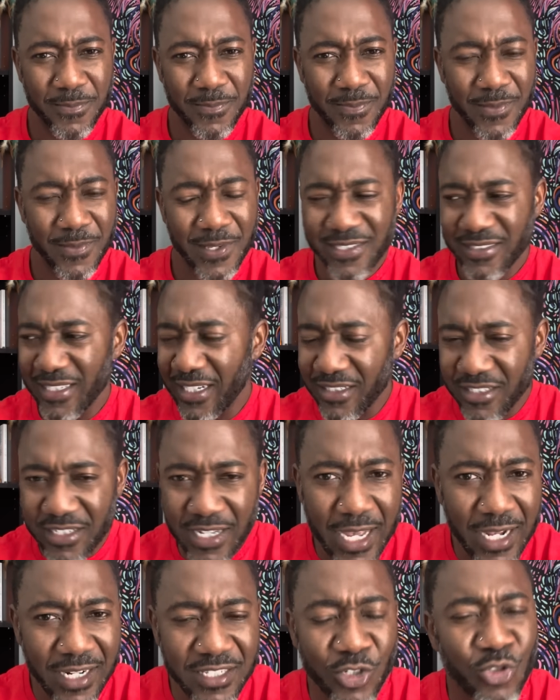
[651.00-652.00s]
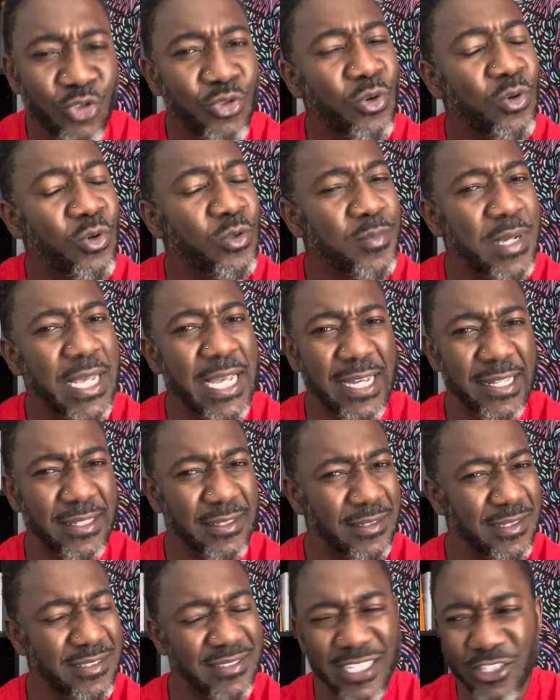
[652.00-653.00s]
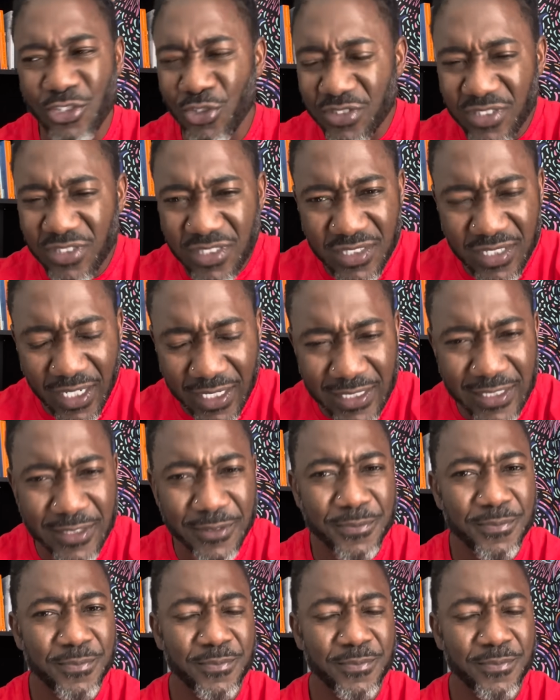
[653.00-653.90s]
He's not a child. He's a grown man. He's not your son.